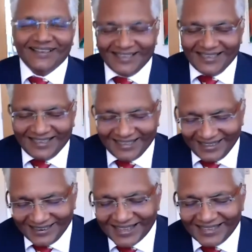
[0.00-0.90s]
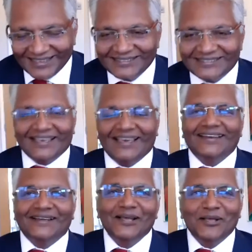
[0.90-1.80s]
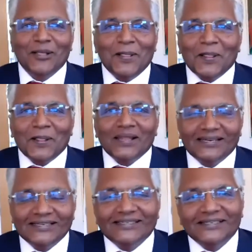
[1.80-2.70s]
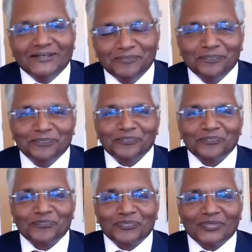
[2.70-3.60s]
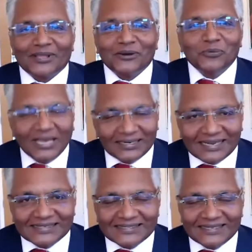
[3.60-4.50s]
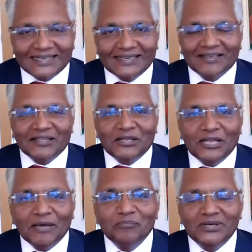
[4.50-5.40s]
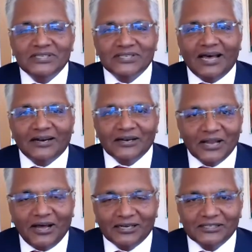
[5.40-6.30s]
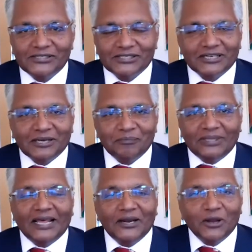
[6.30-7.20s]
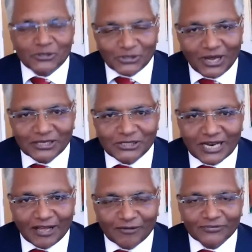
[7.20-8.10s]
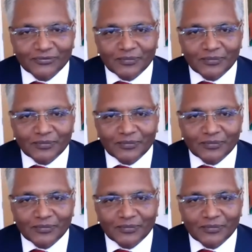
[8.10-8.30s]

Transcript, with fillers: and I said, Listen, we are testing. Numbers are large, but they're not large enough.